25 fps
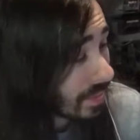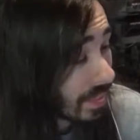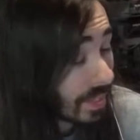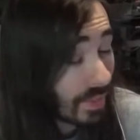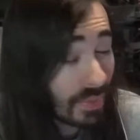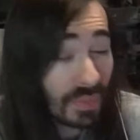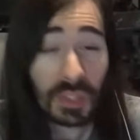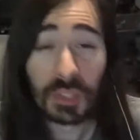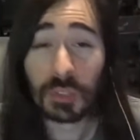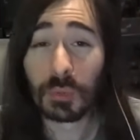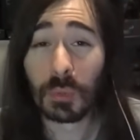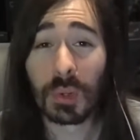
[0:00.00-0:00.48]

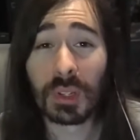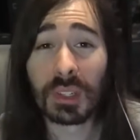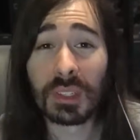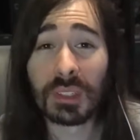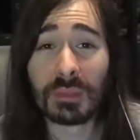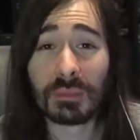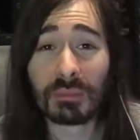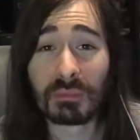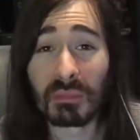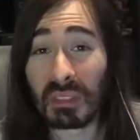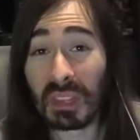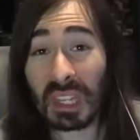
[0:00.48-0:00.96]
And this
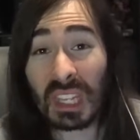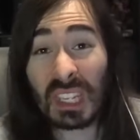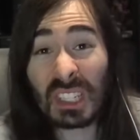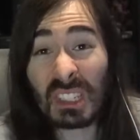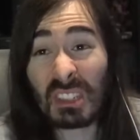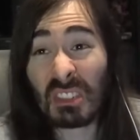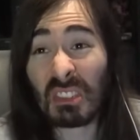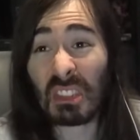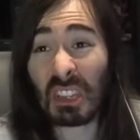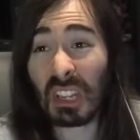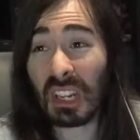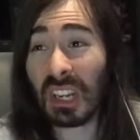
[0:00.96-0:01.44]
one,
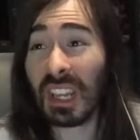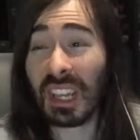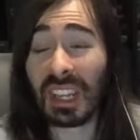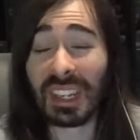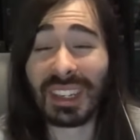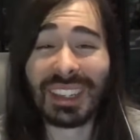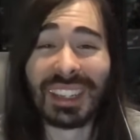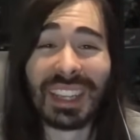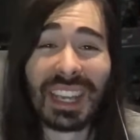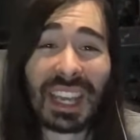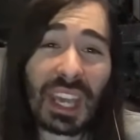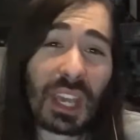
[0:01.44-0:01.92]
it did
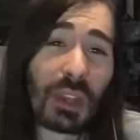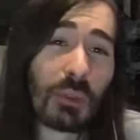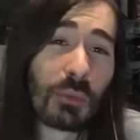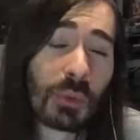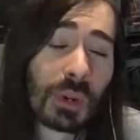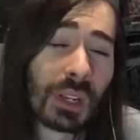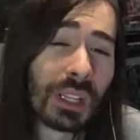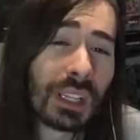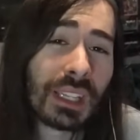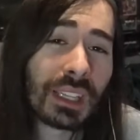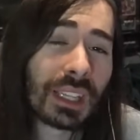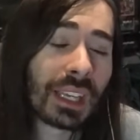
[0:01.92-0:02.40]
it. It
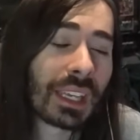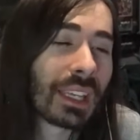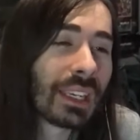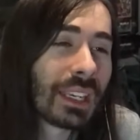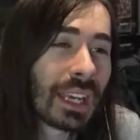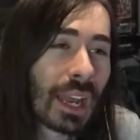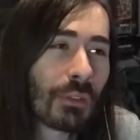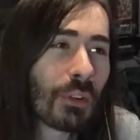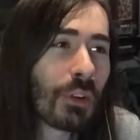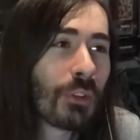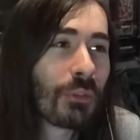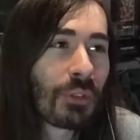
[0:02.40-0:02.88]
really, like, it
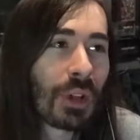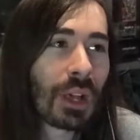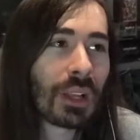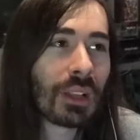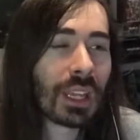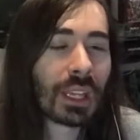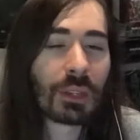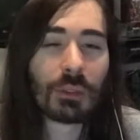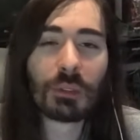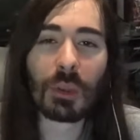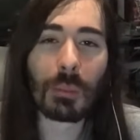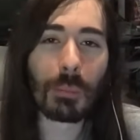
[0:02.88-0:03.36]
never felt
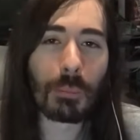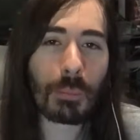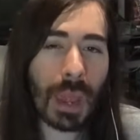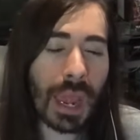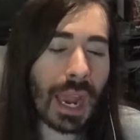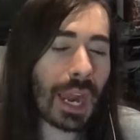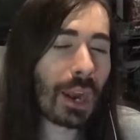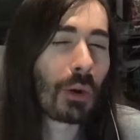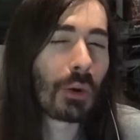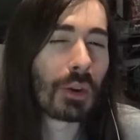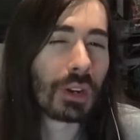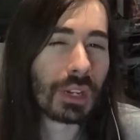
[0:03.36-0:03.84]
like it was a
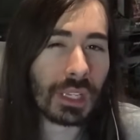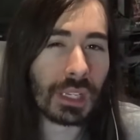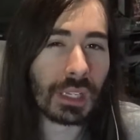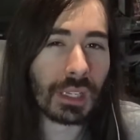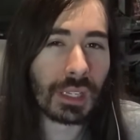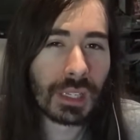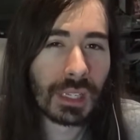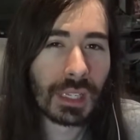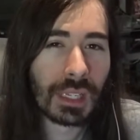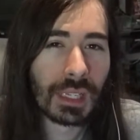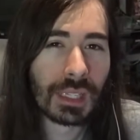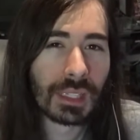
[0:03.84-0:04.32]

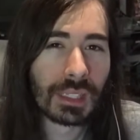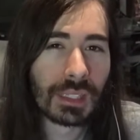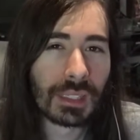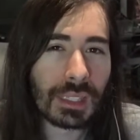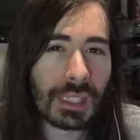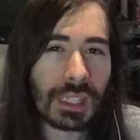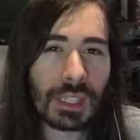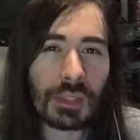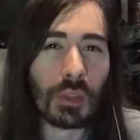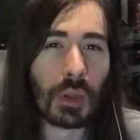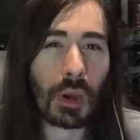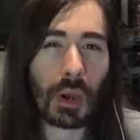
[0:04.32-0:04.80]
parody
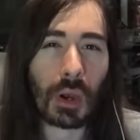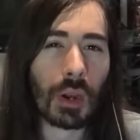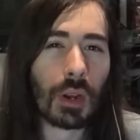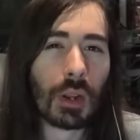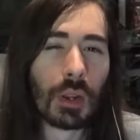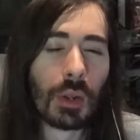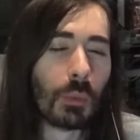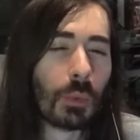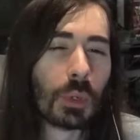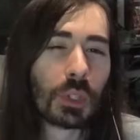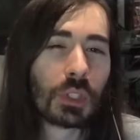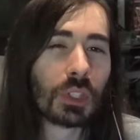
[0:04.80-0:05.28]
either,
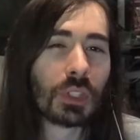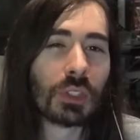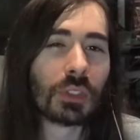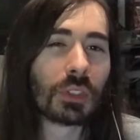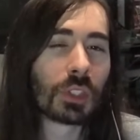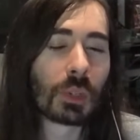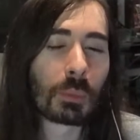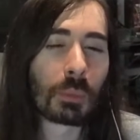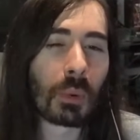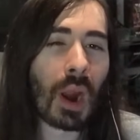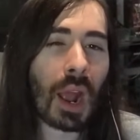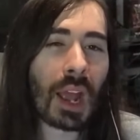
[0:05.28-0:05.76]
which is
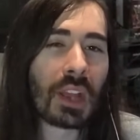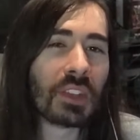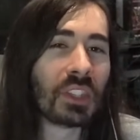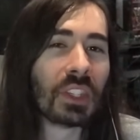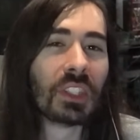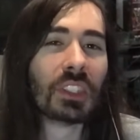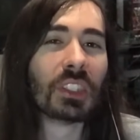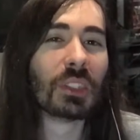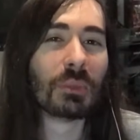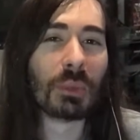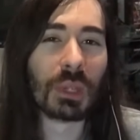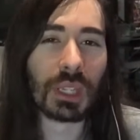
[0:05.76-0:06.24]

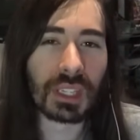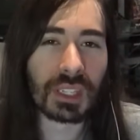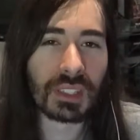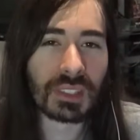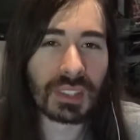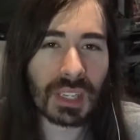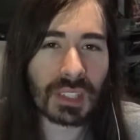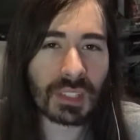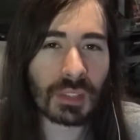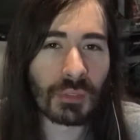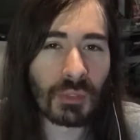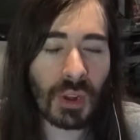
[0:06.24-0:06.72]
surprising to me, because
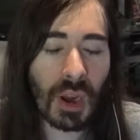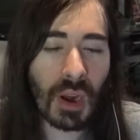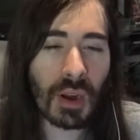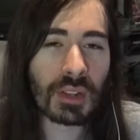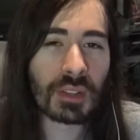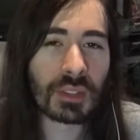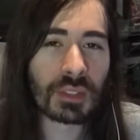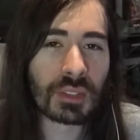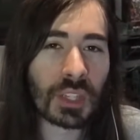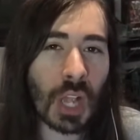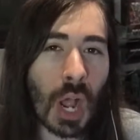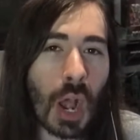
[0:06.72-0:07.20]
that's a
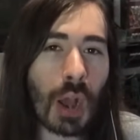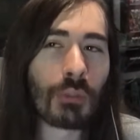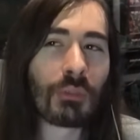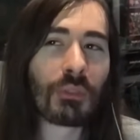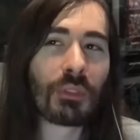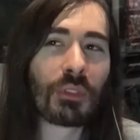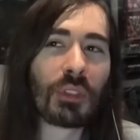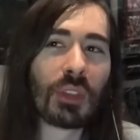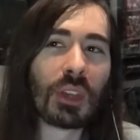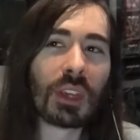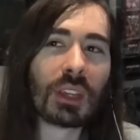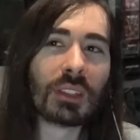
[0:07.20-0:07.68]
very
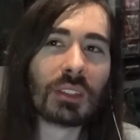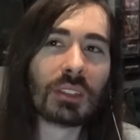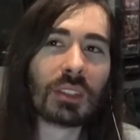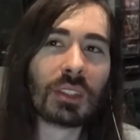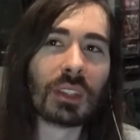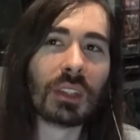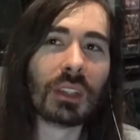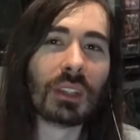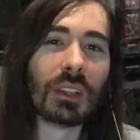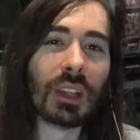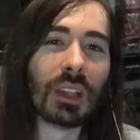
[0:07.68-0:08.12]
tough thing to,